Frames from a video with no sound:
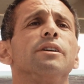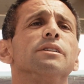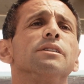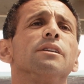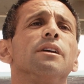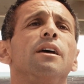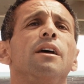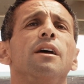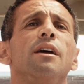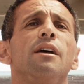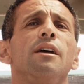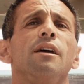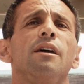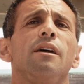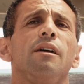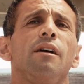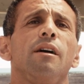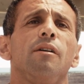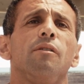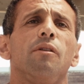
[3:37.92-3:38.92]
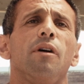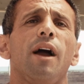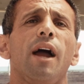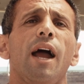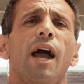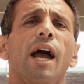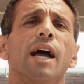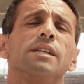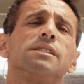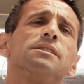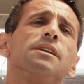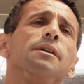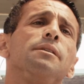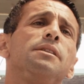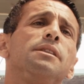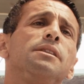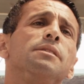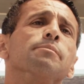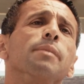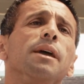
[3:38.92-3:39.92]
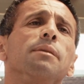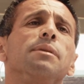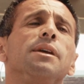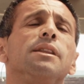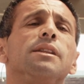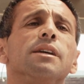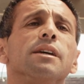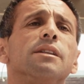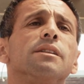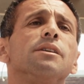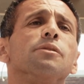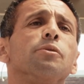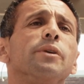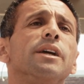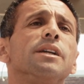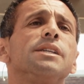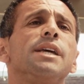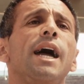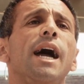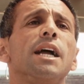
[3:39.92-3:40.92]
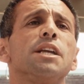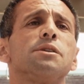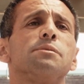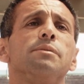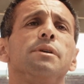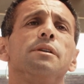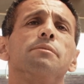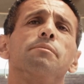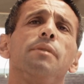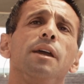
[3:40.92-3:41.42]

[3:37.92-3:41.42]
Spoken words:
and as they maybe did the reattachment,